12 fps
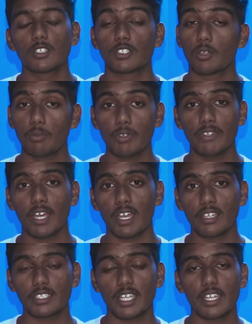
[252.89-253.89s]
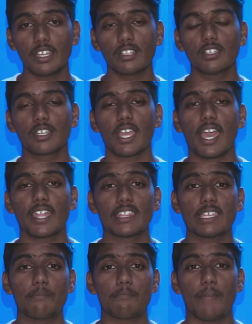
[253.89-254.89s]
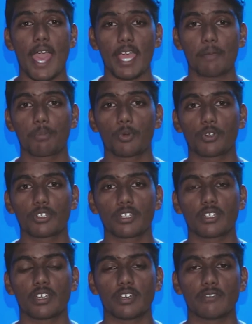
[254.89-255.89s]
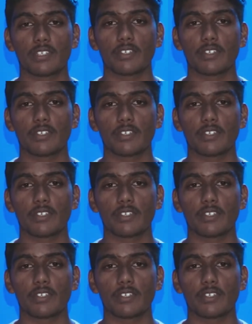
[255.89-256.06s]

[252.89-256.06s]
So moving on, taking a look at the back portion of the